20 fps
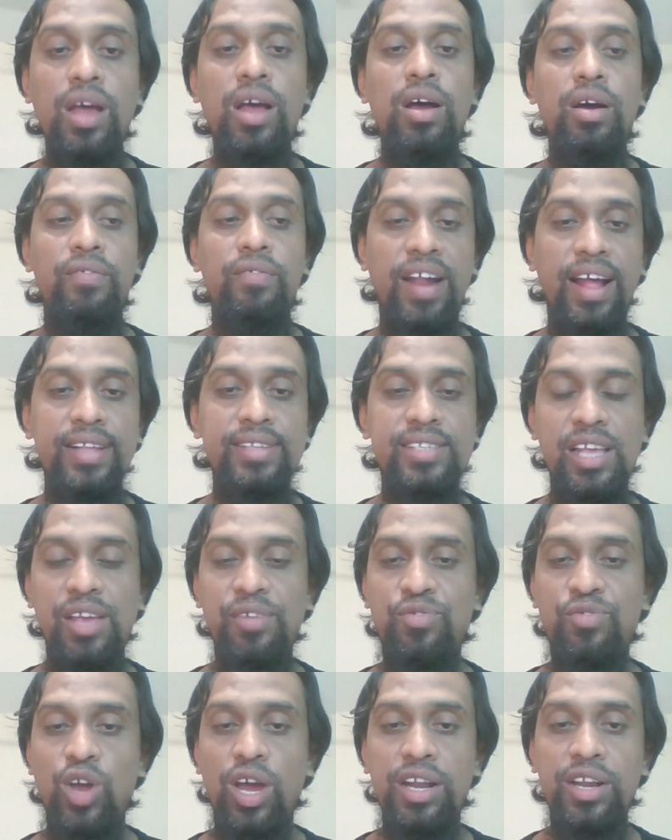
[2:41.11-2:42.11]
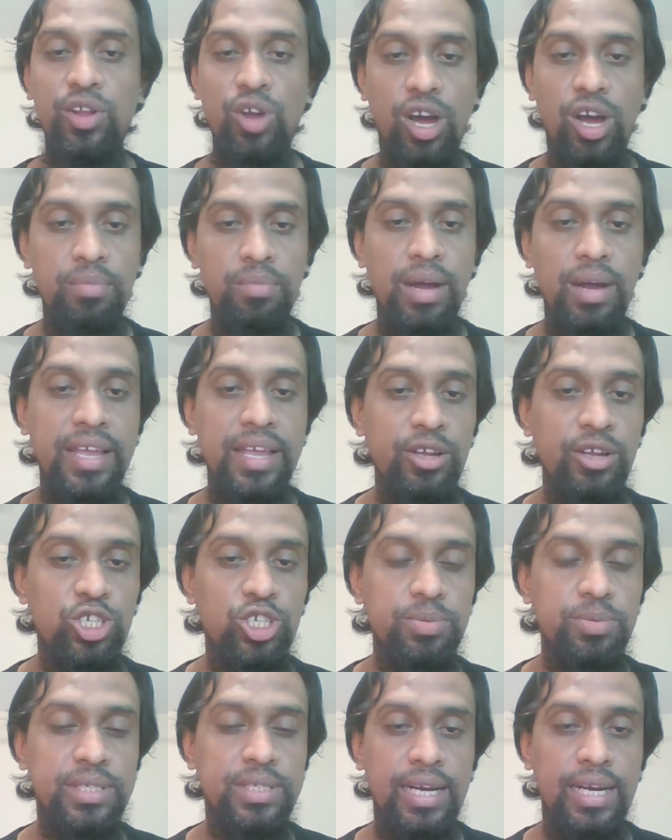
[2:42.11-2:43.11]
Friends, if you are new on my
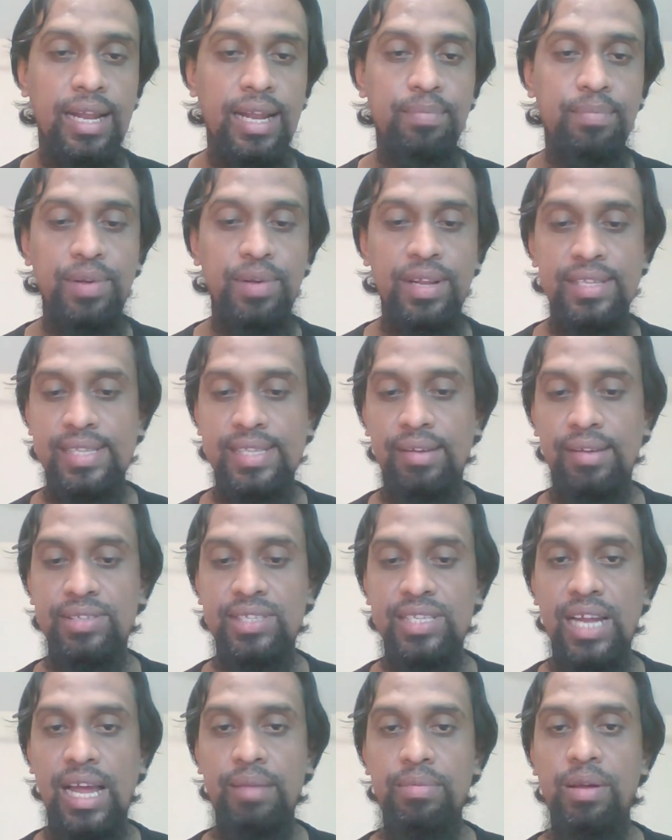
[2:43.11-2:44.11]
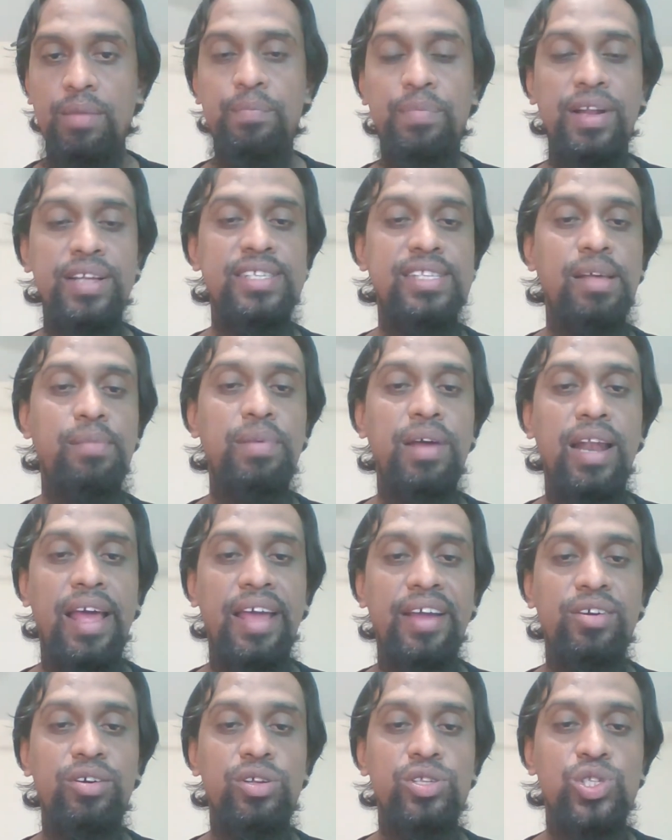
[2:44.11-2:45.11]
YouTube channel, please subscribe and press the bell
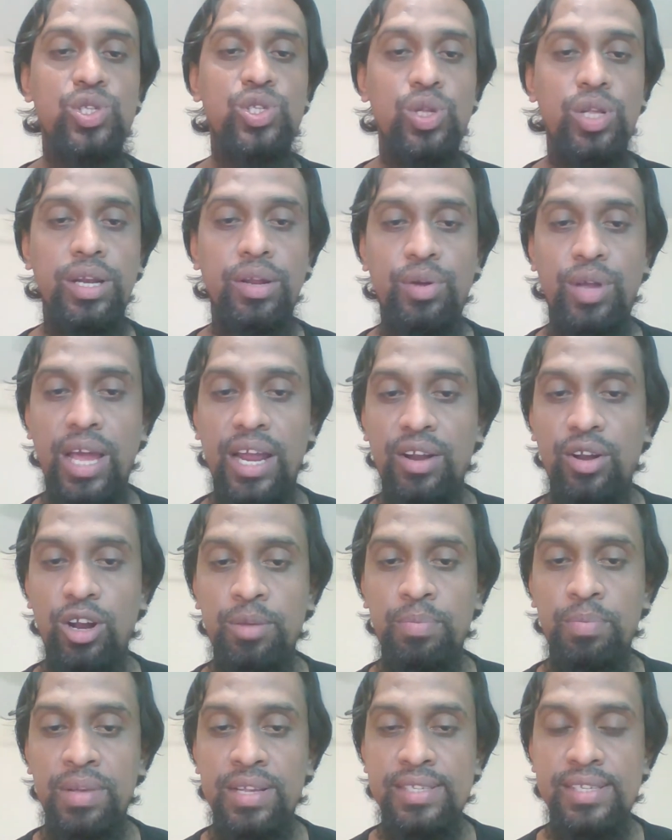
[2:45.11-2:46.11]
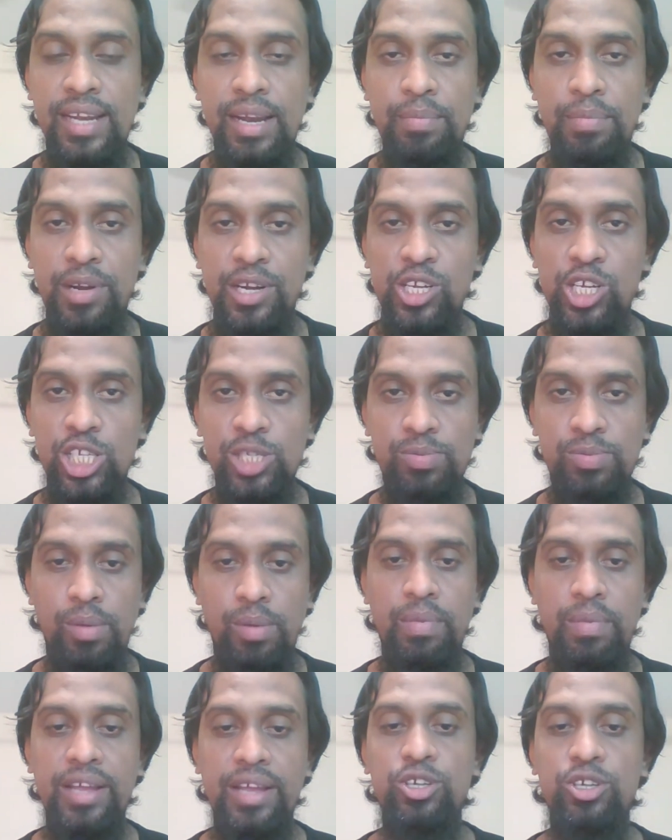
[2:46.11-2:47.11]
icon so that you cannot miss any videos from my
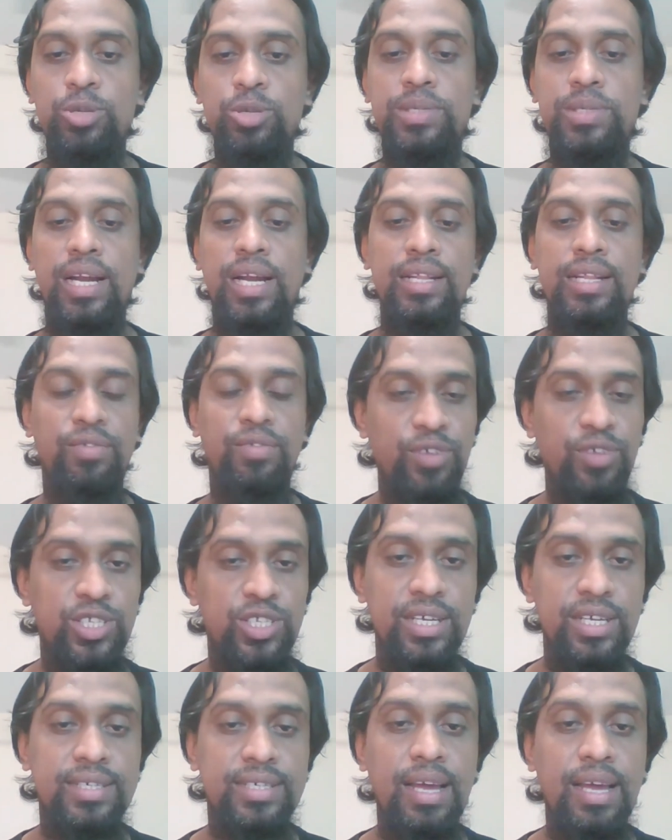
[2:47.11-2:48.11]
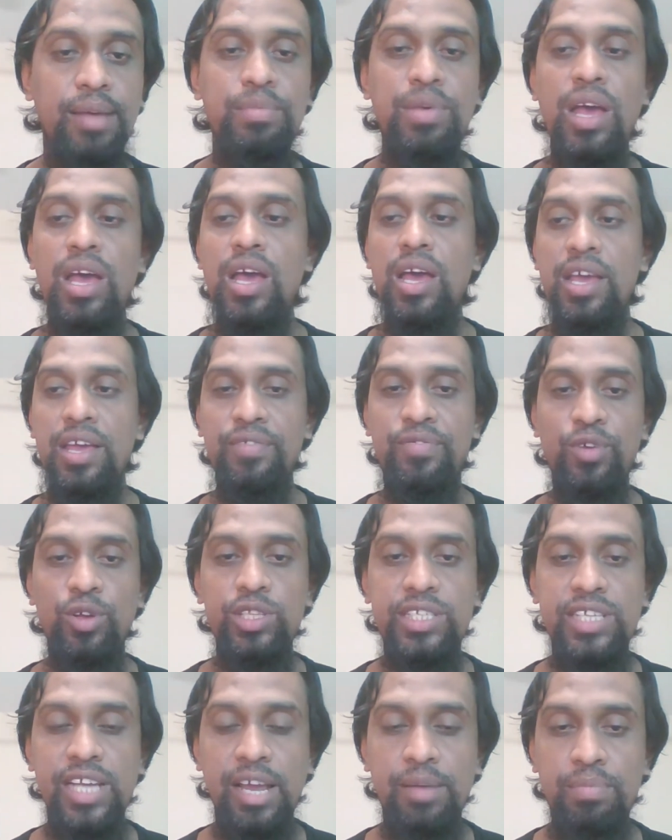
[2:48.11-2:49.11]
YouTube channel at the future time. If you
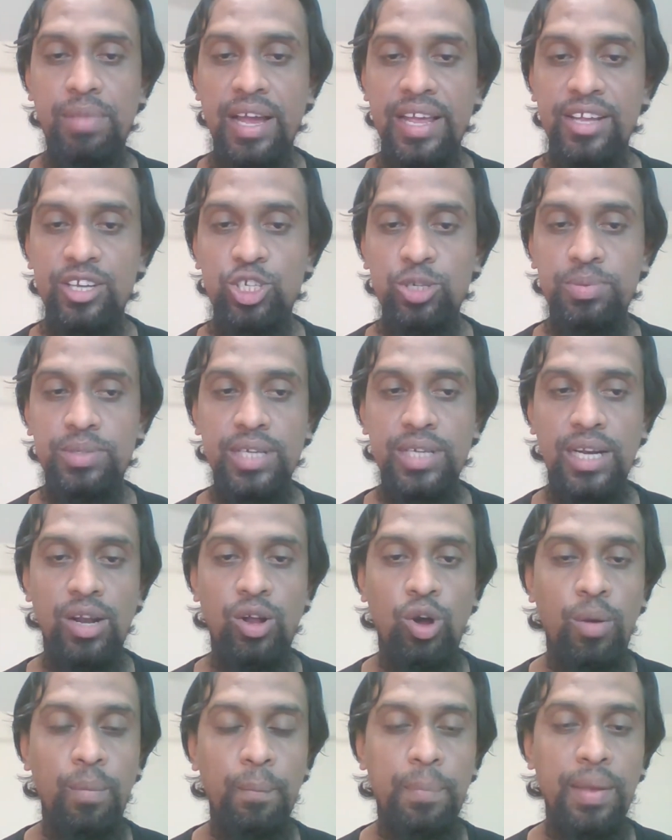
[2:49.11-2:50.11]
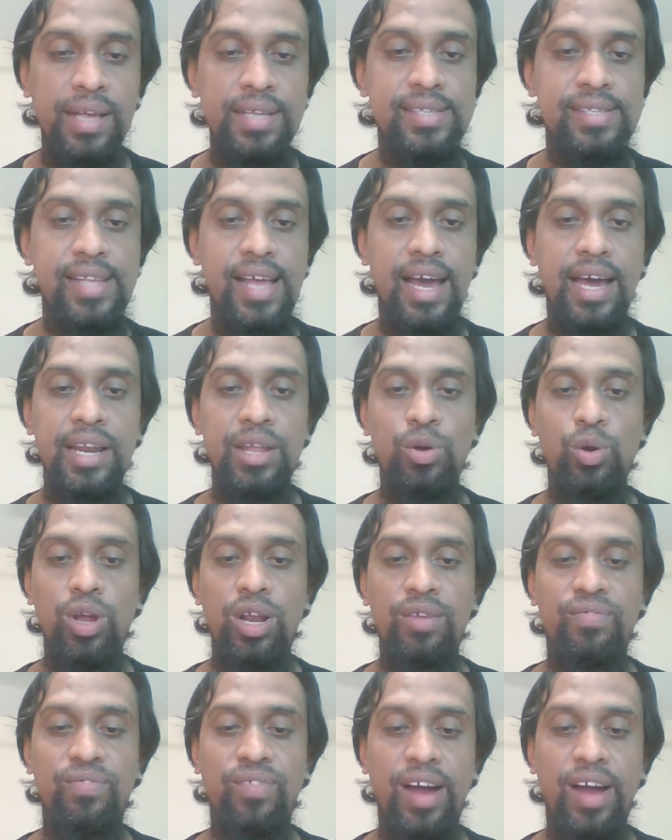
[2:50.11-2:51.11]
check my YouTube channel homepage, there you will
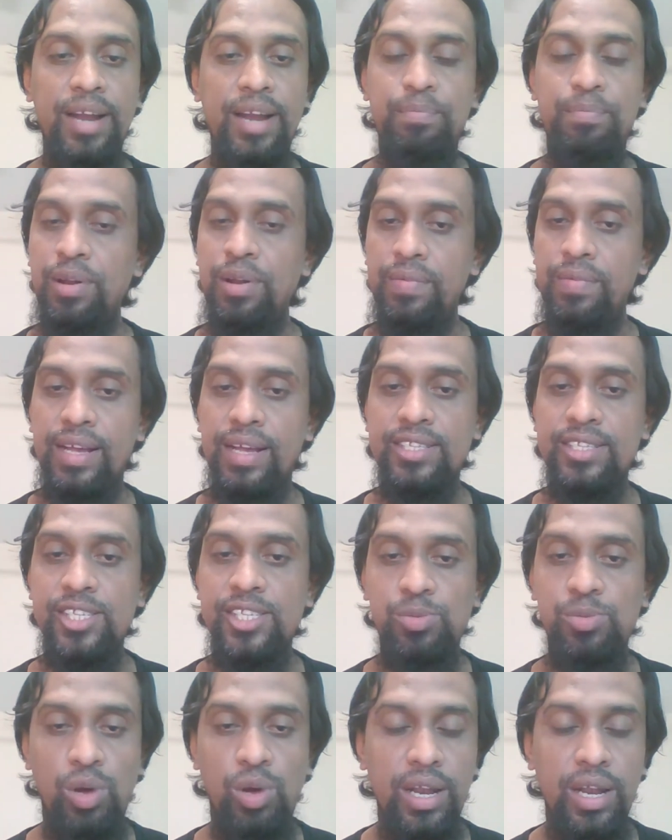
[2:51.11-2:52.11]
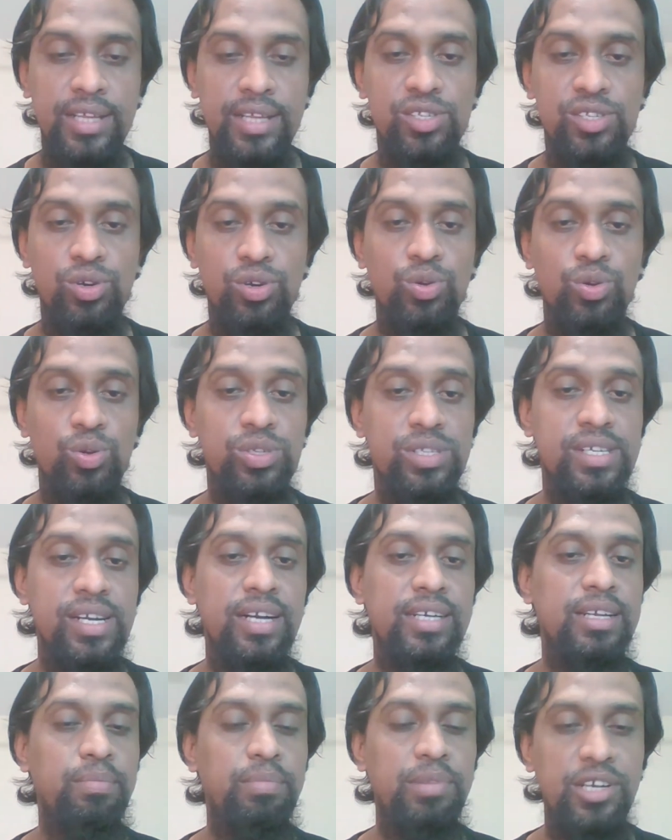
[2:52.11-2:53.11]
find previous Small S E O Tools
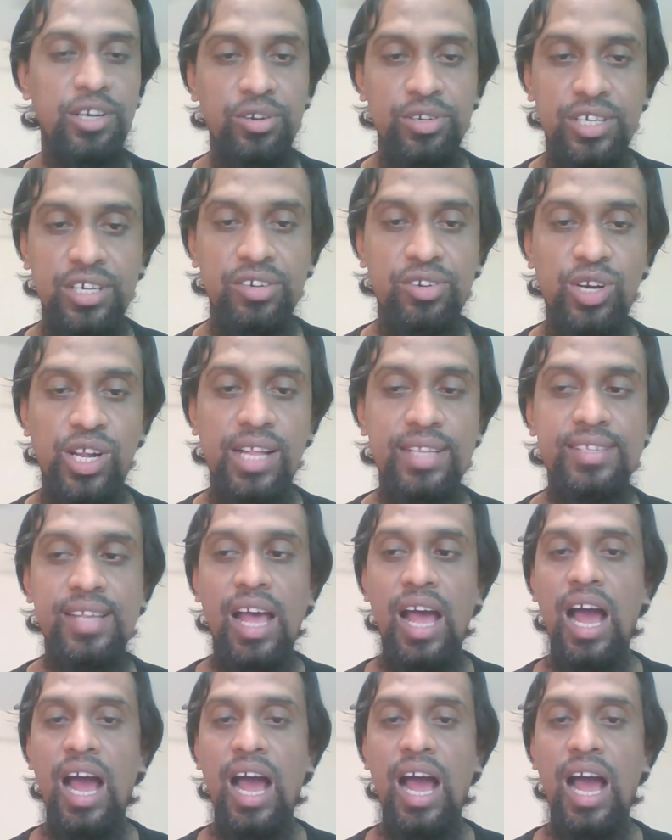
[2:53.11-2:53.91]
related video tutorials.